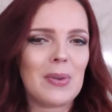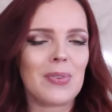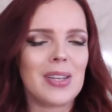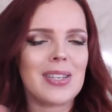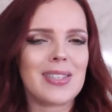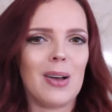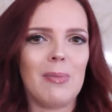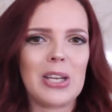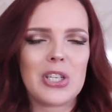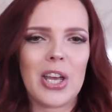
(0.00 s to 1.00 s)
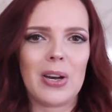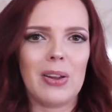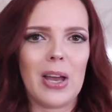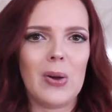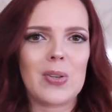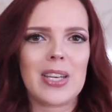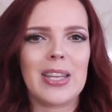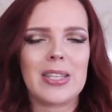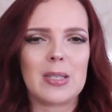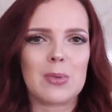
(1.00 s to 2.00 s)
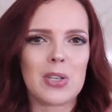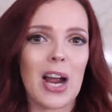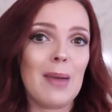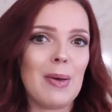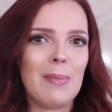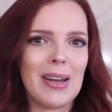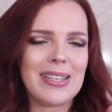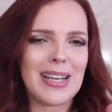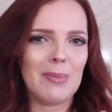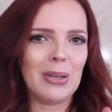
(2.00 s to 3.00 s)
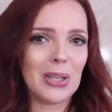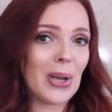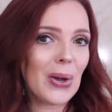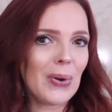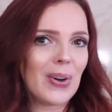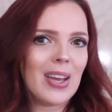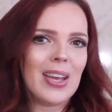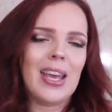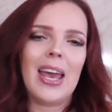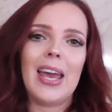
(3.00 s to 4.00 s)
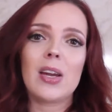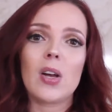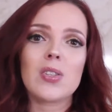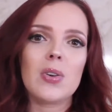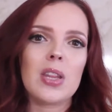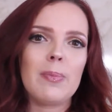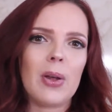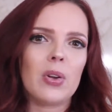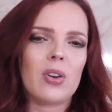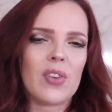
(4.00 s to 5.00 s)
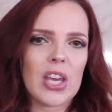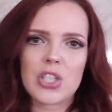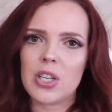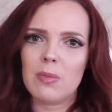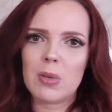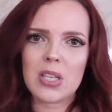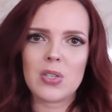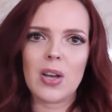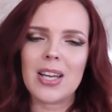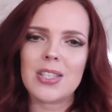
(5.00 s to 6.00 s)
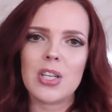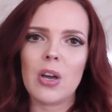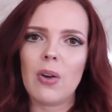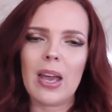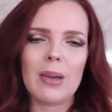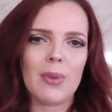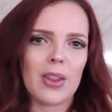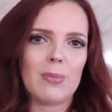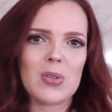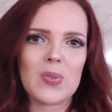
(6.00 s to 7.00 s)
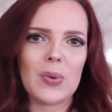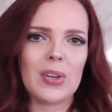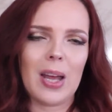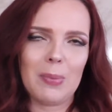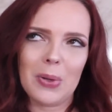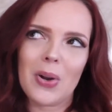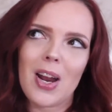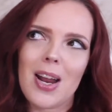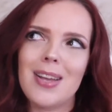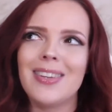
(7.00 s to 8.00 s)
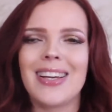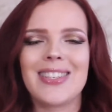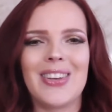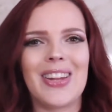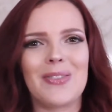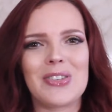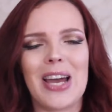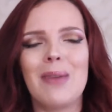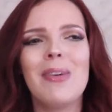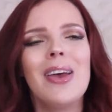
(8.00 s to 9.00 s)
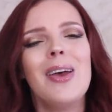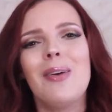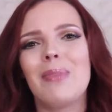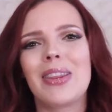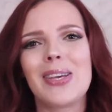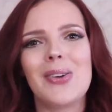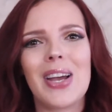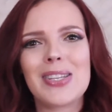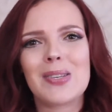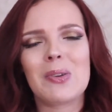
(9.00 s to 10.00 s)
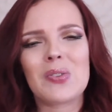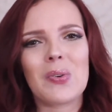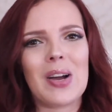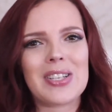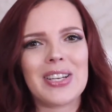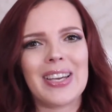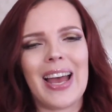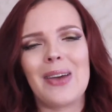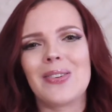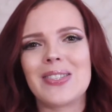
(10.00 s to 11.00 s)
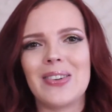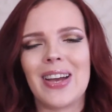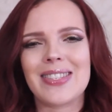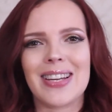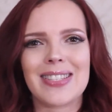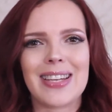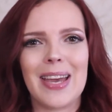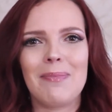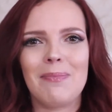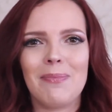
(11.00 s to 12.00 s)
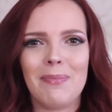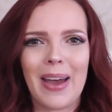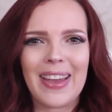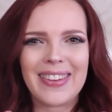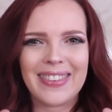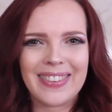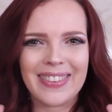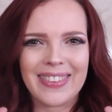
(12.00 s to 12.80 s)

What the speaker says: It really does help my channel out. Hit the subscribe button down below, and also hit the bell notification because you guys know I am not the most frequent uploader. I tell you that every time. But thank you guys so much for watching. I will see you guys next time. Bye.